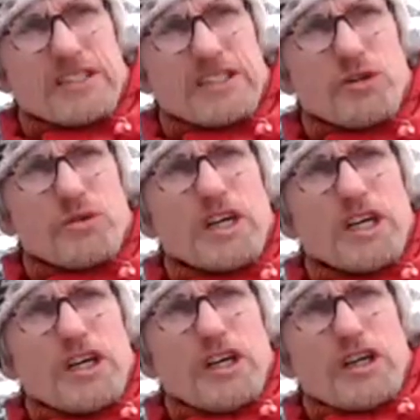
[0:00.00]
So,
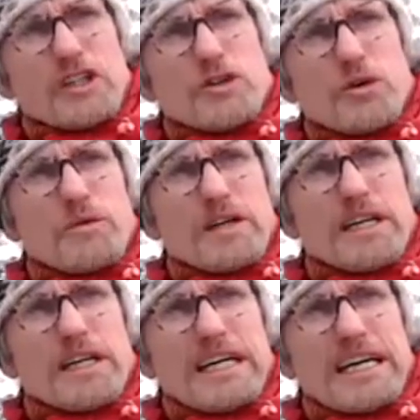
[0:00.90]
so
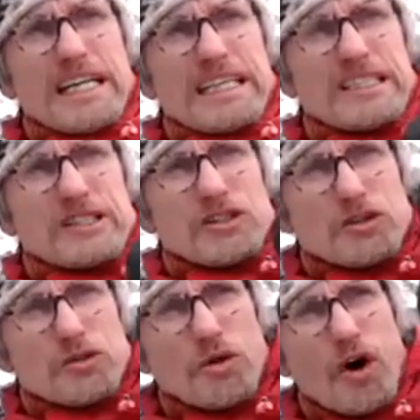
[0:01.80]
at least is
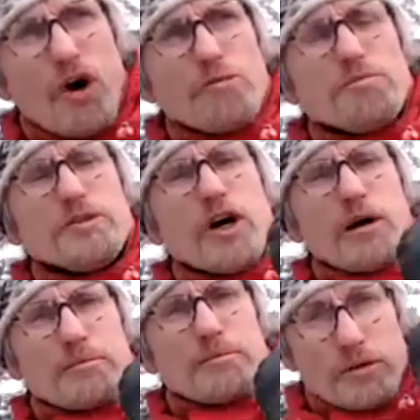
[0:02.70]
to open
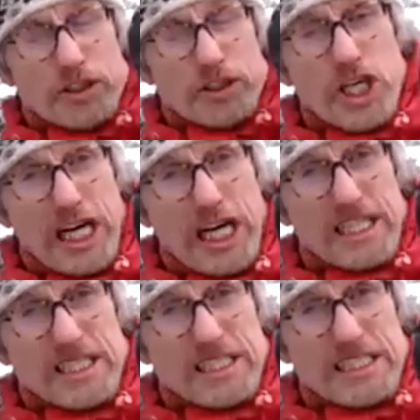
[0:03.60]
up or
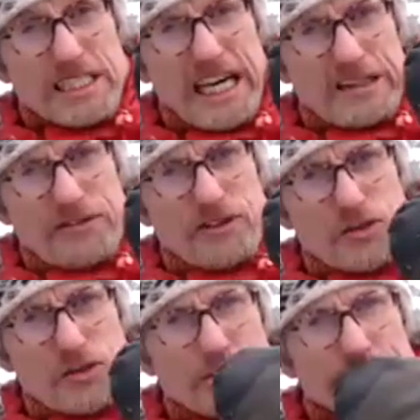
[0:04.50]
challenge that view.